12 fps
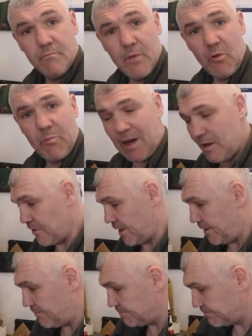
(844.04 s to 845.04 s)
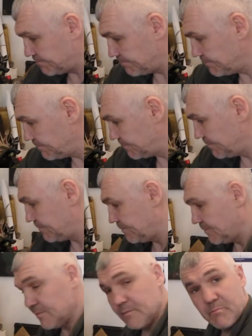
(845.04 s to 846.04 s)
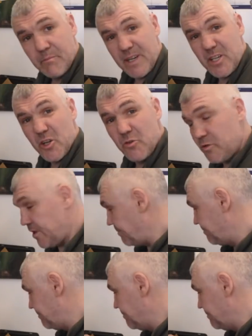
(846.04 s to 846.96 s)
Milk powder. Been used,